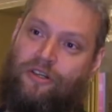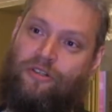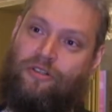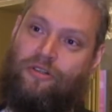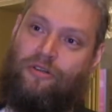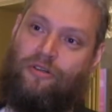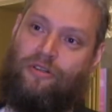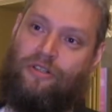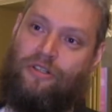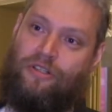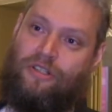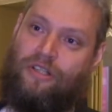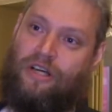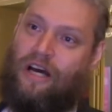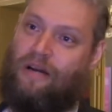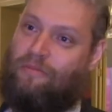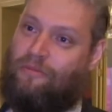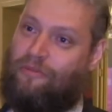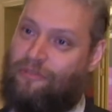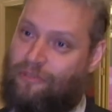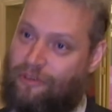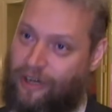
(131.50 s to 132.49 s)
sources,
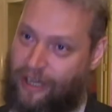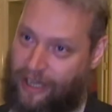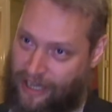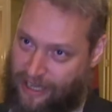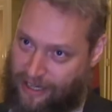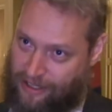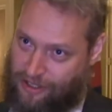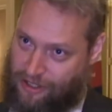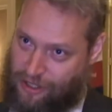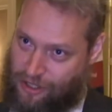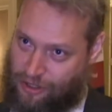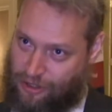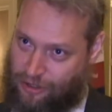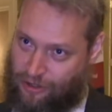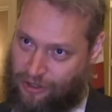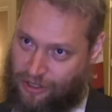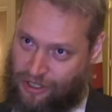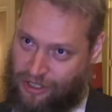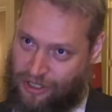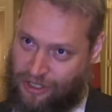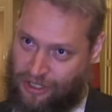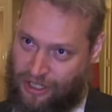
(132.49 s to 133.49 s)
carbon-free energy
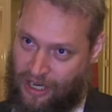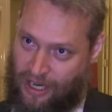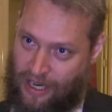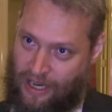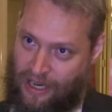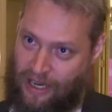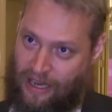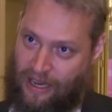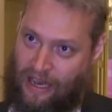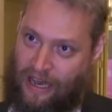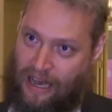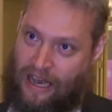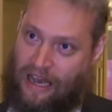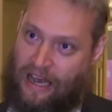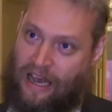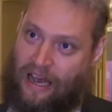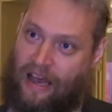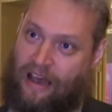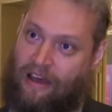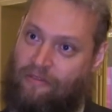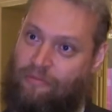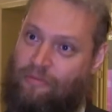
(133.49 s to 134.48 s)
sources,
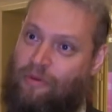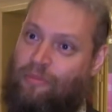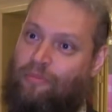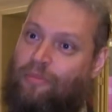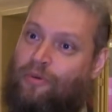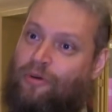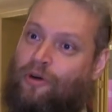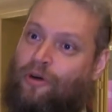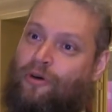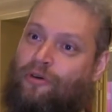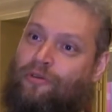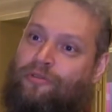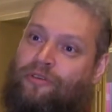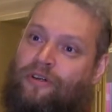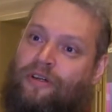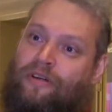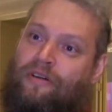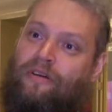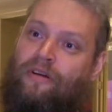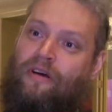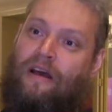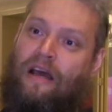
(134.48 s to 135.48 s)
uh, have been
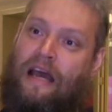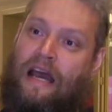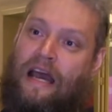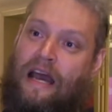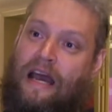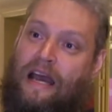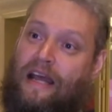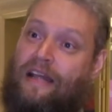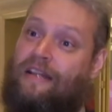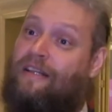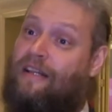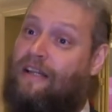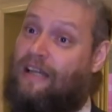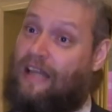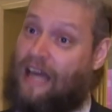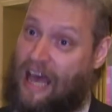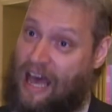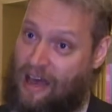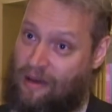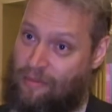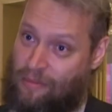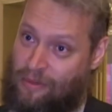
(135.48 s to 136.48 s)
proven uh, in the
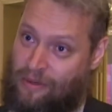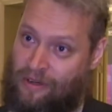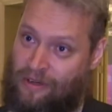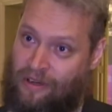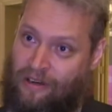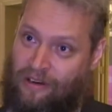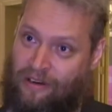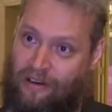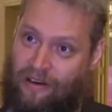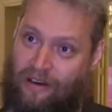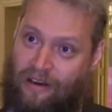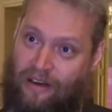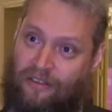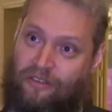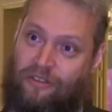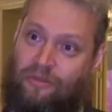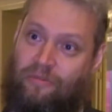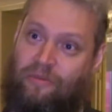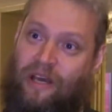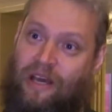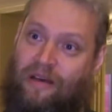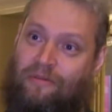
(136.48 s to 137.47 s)
lab uh,
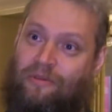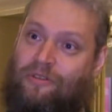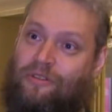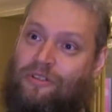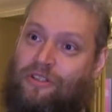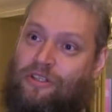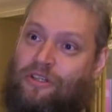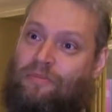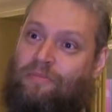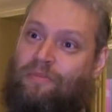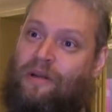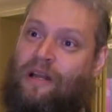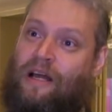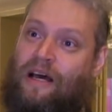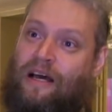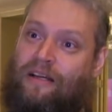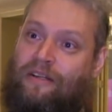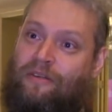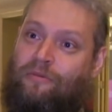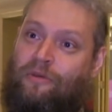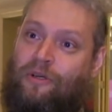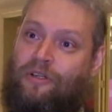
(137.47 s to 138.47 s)
to be able to
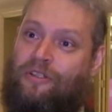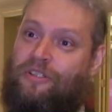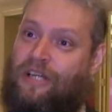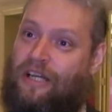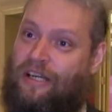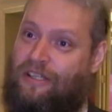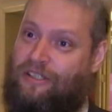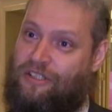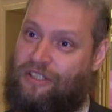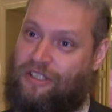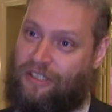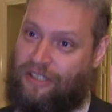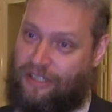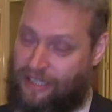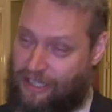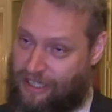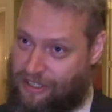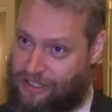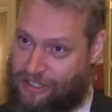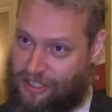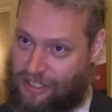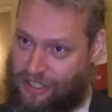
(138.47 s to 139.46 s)
supply the world's energy
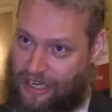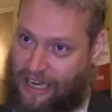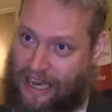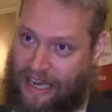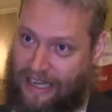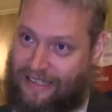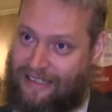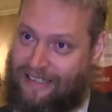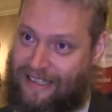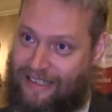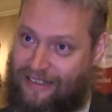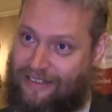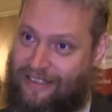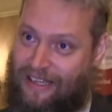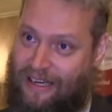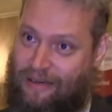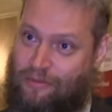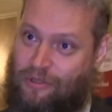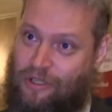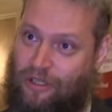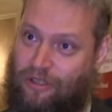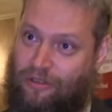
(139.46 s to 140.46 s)
needs uh, ten
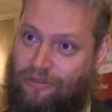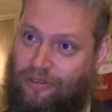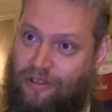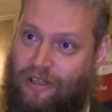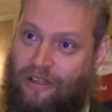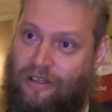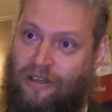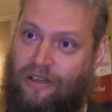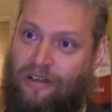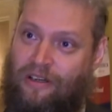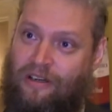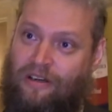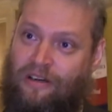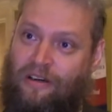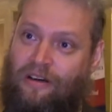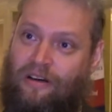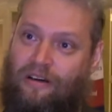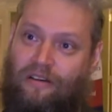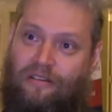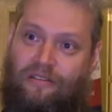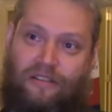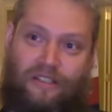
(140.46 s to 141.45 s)
times over.
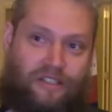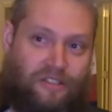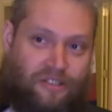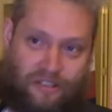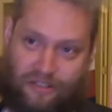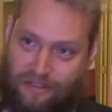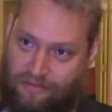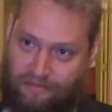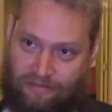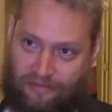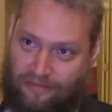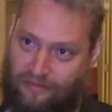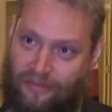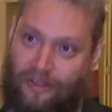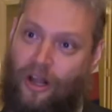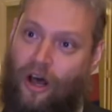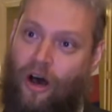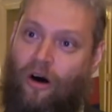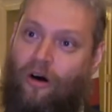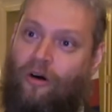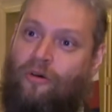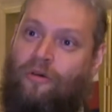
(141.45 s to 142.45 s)
There's
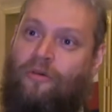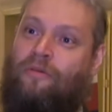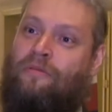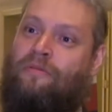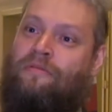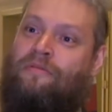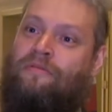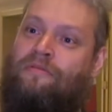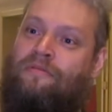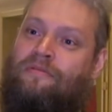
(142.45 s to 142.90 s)
no